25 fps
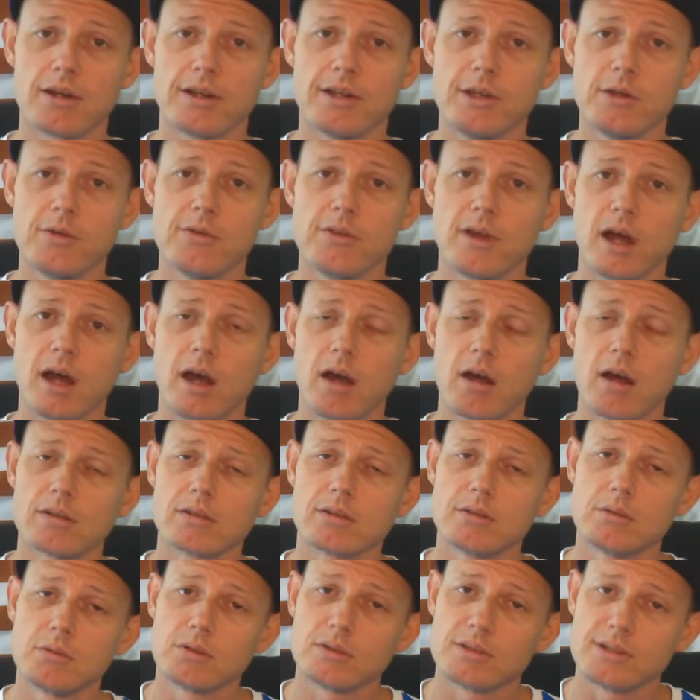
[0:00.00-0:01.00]
and who the
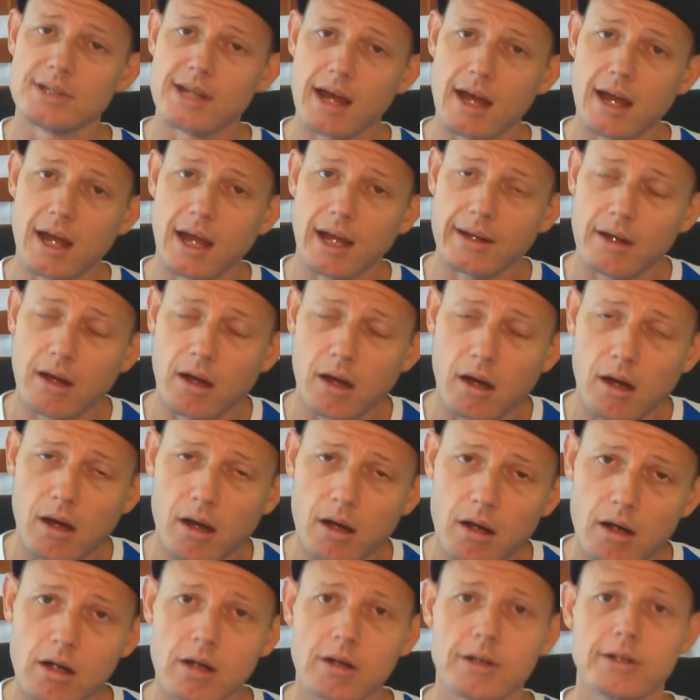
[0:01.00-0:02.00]

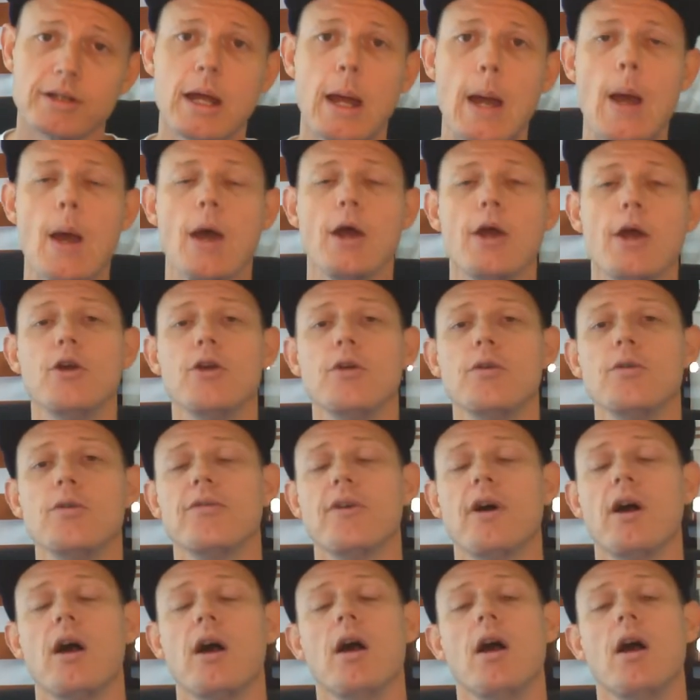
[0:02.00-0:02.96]
hardcore who